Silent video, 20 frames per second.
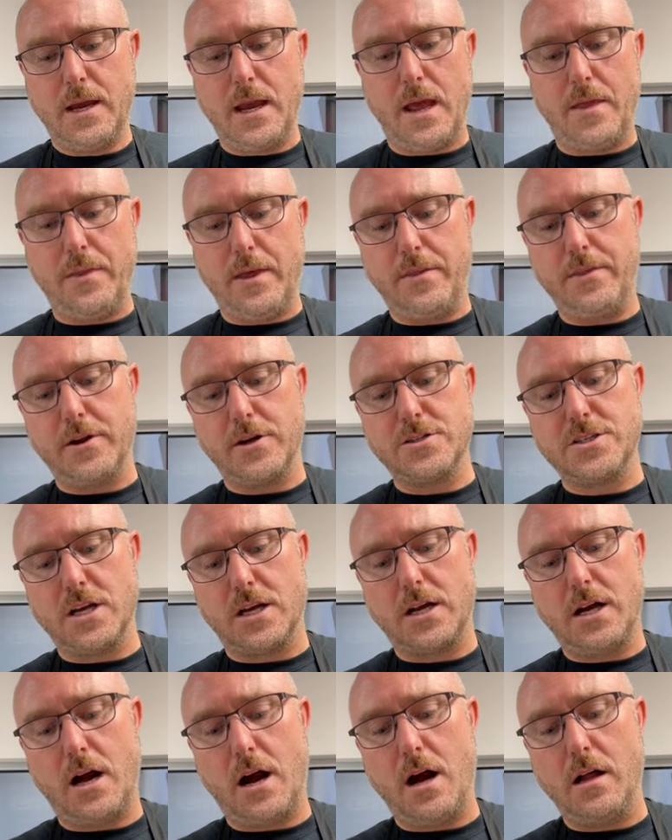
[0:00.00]
And then there's a
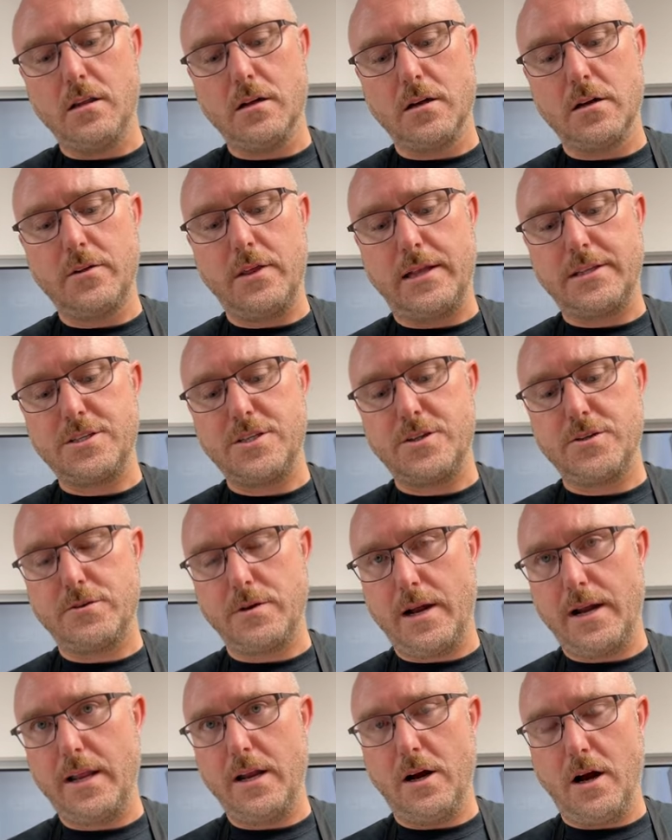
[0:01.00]
collar that's
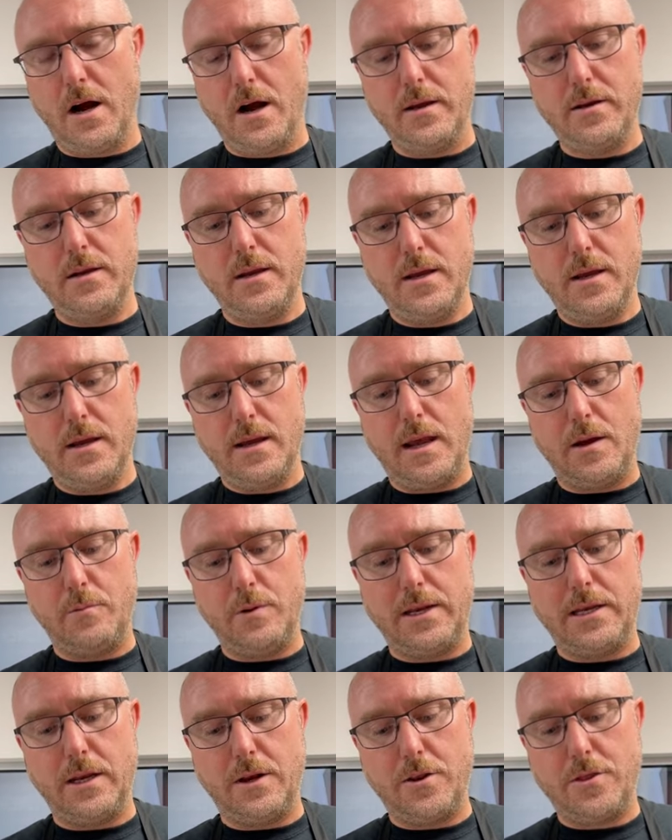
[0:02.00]
threaded on, and
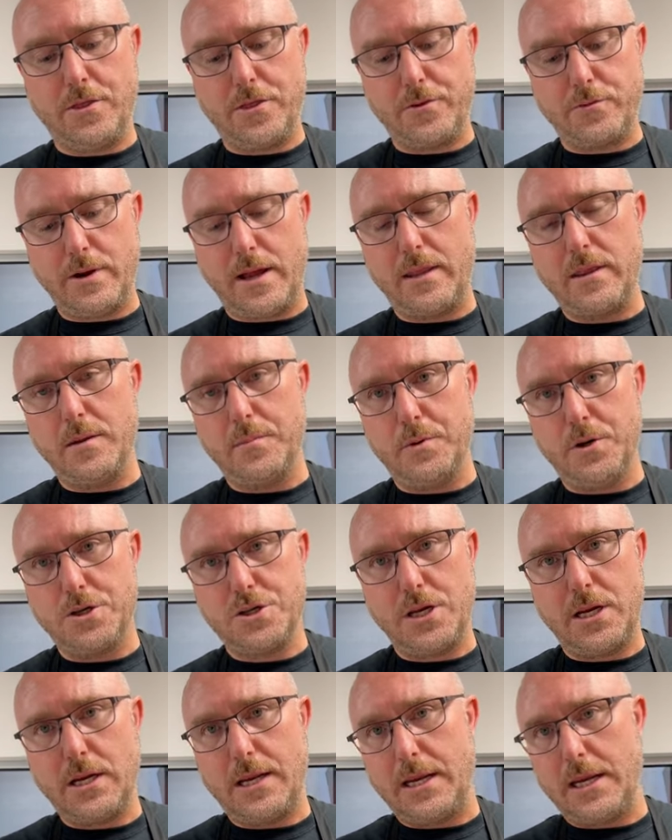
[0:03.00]
we can thread the
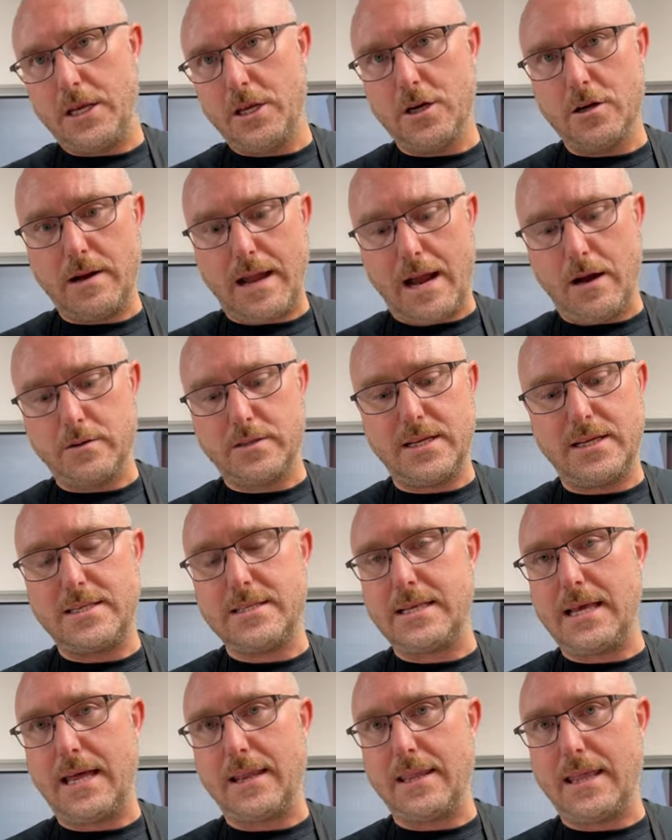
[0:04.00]
bushing in or out to
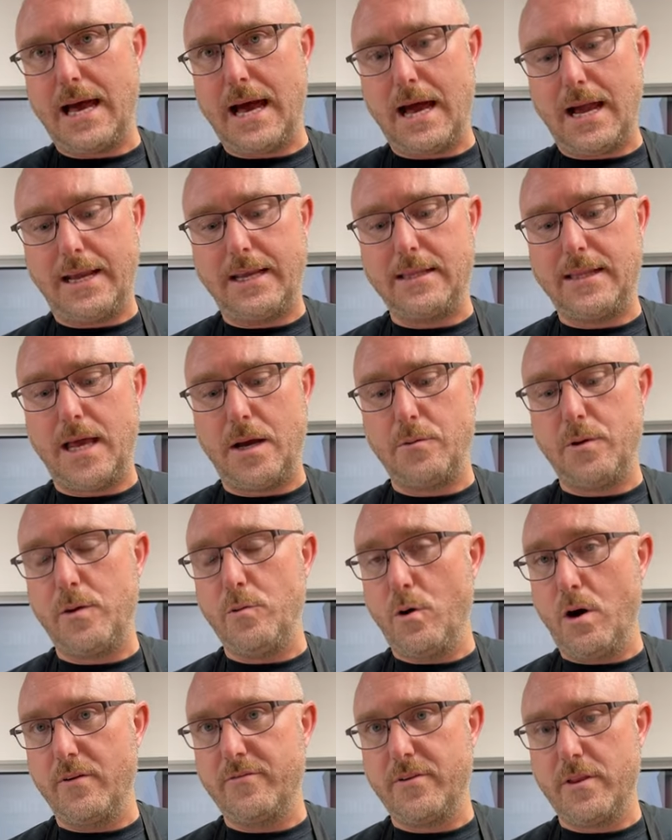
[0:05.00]
set the height that we
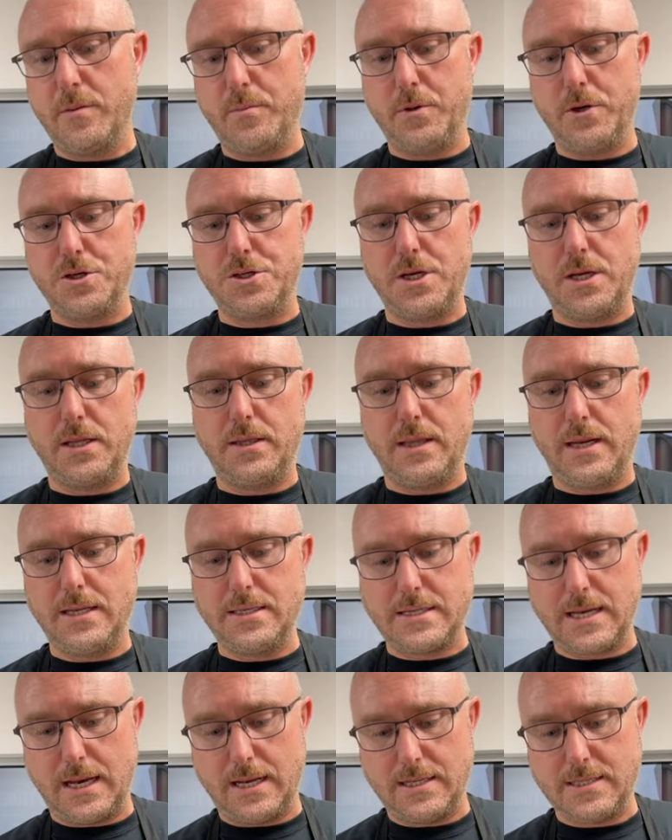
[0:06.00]
want for the bushing. And then
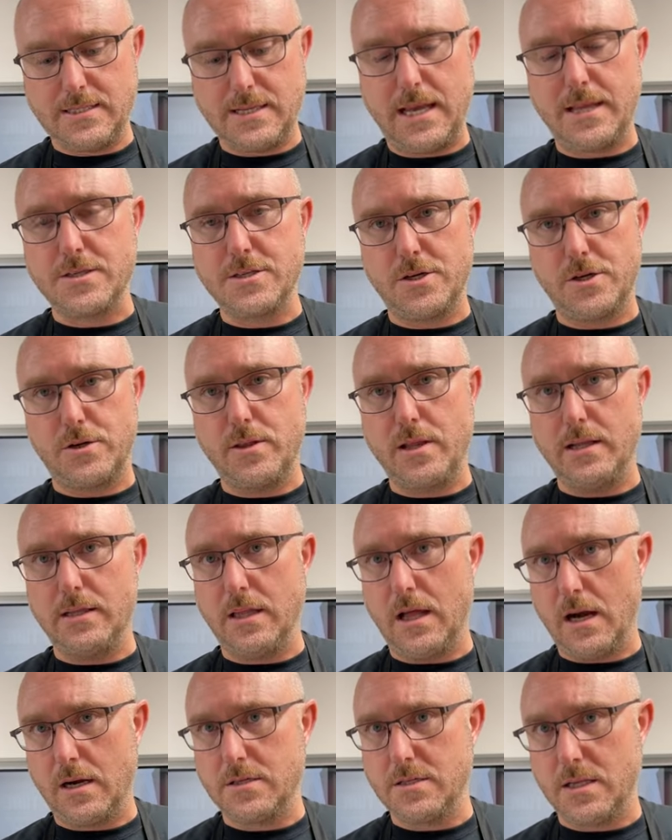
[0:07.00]
it's got a set screw that
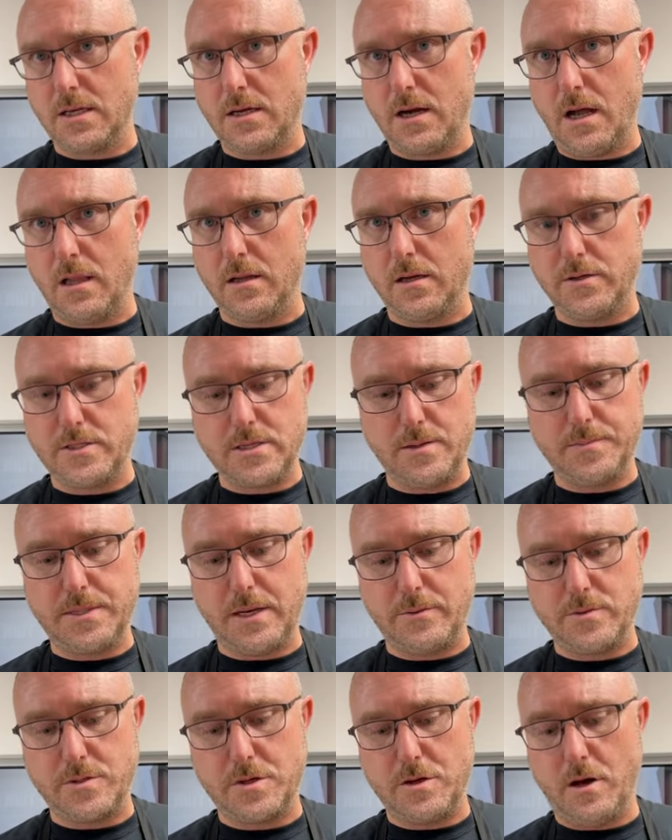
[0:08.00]
locks the collar.
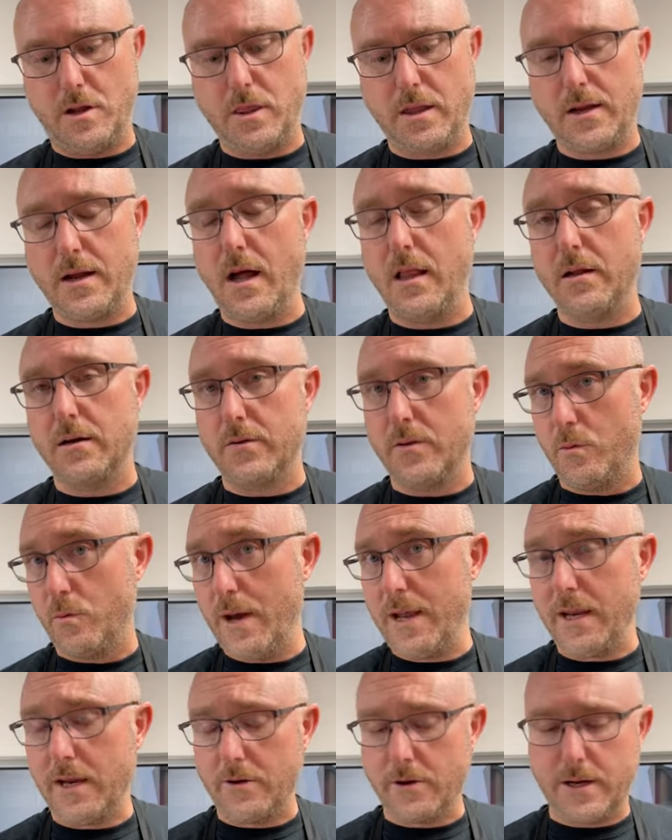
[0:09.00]
Sometimes we call the collar the
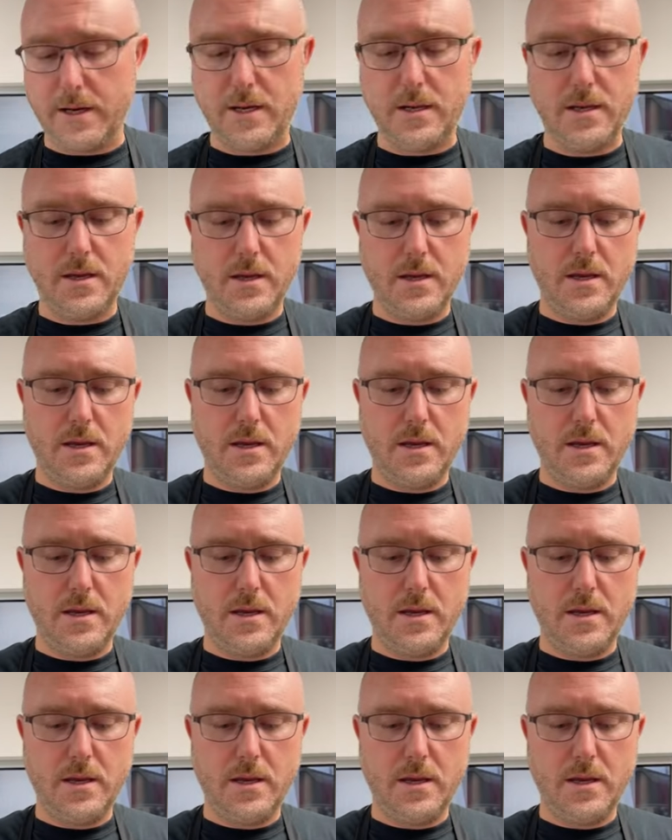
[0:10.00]
wedding ring.